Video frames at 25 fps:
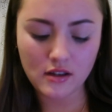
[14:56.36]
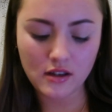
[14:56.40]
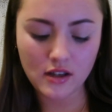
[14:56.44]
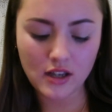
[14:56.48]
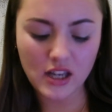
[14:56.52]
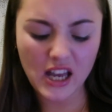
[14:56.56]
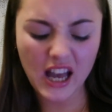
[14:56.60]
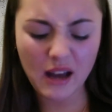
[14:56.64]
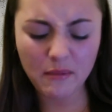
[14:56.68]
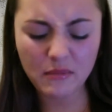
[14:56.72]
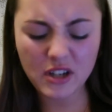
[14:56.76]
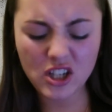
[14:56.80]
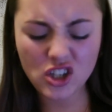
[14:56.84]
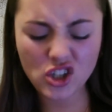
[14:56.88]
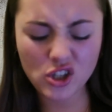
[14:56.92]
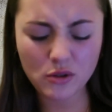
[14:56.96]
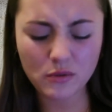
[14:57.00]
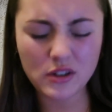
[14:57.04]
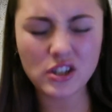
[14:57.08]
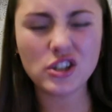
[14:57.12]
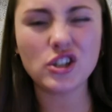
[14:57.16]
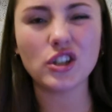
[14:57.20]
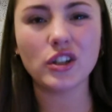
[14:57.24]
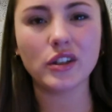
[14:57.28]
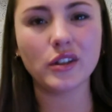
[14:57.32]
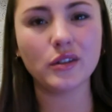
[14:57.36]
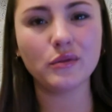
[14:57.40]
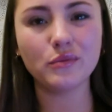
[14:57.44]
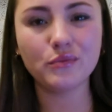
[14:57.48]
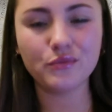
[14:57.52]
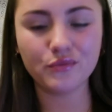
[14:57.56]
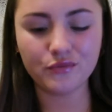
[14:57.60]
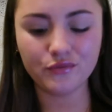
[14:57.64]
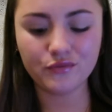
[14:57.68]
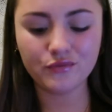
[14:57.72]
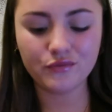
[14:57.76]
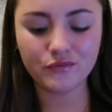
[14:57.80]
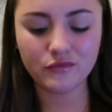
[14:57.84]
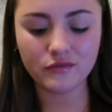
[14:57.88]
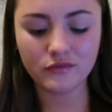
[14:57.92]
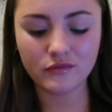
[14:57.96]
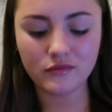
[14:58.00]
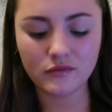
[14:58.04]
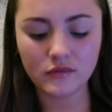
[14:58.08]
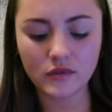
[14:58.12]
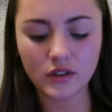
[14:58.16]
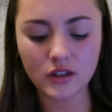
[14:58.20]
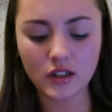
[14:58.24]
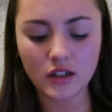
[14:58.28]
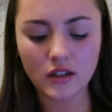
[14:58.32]
How many should we do?
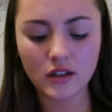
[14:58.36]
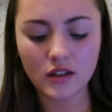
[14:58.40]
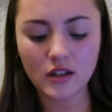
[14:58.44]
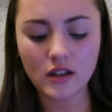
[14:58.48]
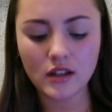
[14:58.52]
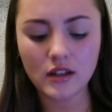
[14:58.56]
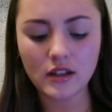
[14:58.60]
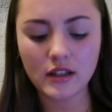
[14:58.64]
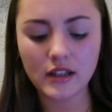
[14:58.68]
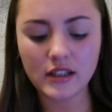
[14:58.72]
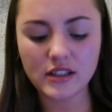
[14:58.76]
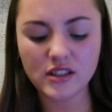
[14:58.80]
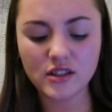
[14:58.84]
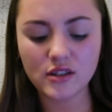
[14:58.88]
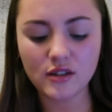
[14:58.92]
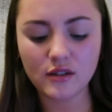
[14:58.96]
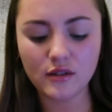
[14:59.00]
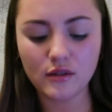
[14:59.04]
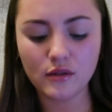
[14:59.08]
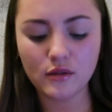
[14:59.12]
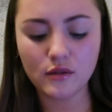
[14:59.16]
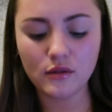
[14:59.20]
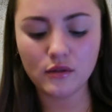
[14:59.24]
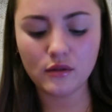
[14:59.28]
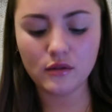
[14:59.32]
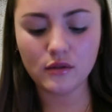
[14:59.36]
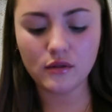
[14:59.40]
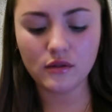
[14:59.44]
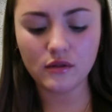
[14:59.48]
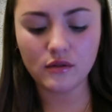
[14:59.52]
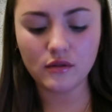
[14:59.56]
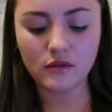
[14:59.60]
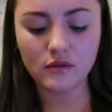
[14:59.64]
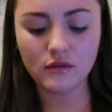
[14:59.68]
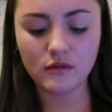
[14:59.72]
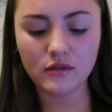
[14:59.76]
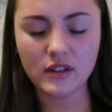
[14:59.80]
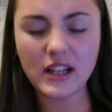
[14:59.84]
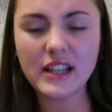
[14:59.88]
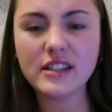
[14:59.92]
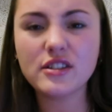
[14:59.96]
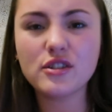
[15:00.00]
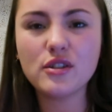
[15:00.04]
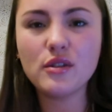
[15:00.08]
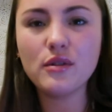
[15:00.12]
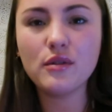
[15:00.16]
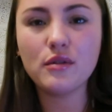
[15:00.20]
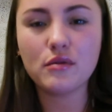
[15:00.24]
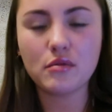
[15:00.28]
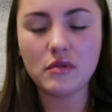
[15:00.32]
Let's do
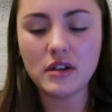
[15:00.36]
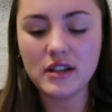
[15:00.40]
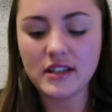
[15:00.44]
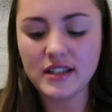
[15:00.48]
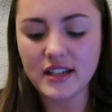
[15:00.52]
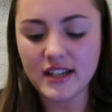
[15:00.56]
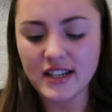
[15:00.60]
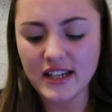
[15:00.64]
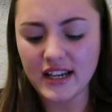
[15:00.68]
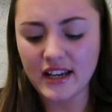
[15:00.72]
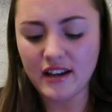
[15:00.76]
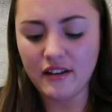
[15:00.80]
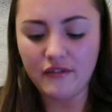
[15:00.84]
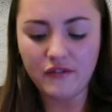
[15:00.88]
3 today. I